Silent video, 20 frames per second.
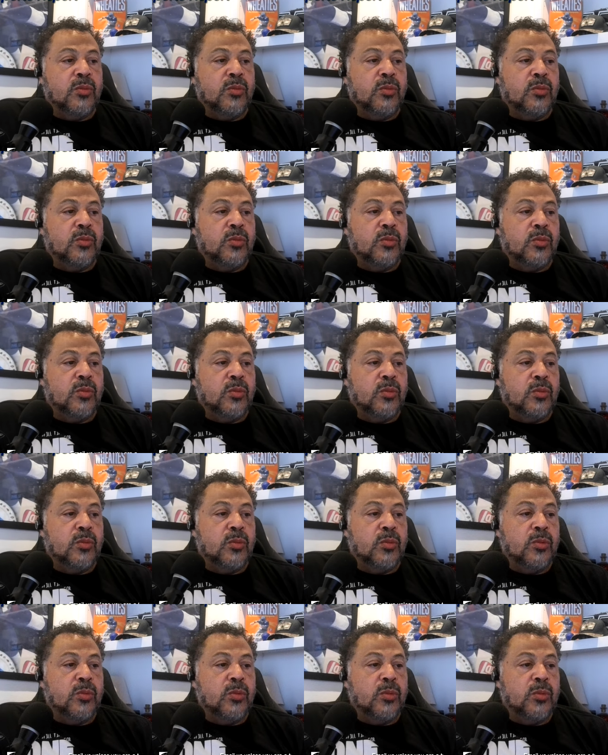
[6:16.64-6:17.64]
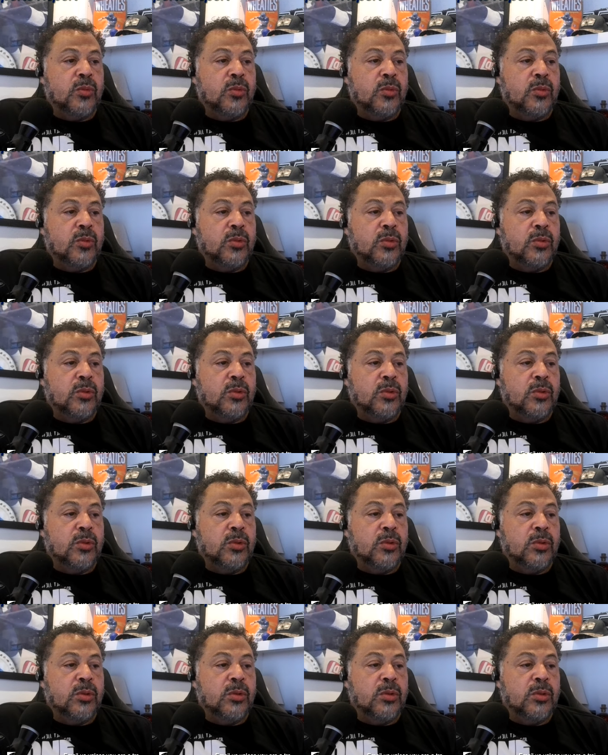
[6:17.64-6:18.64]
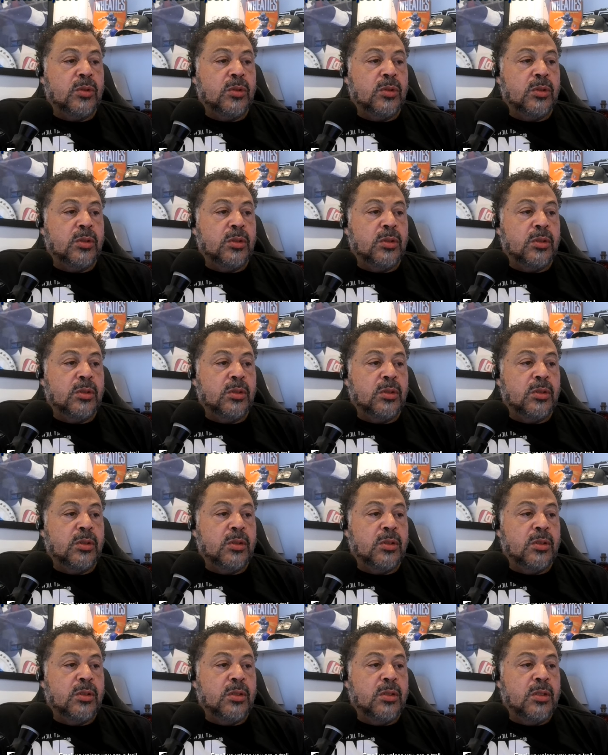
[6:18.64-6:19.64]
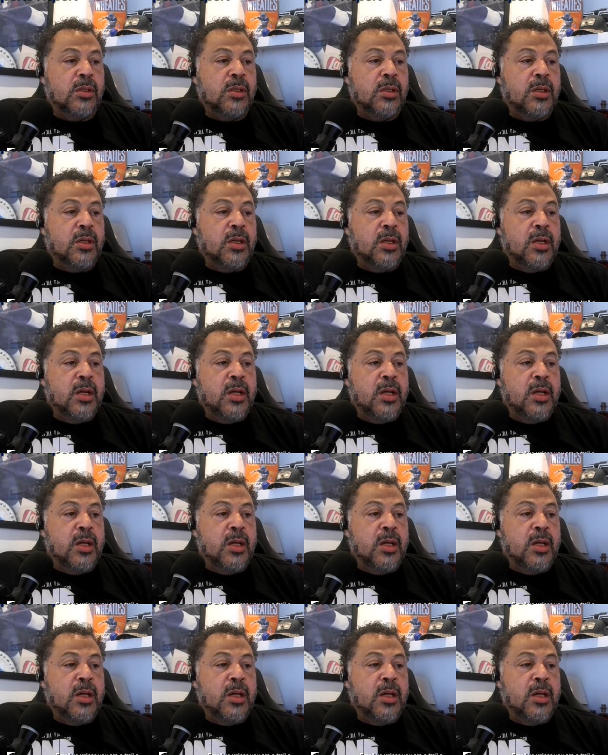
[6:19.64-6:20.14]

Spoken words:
(no one is talking)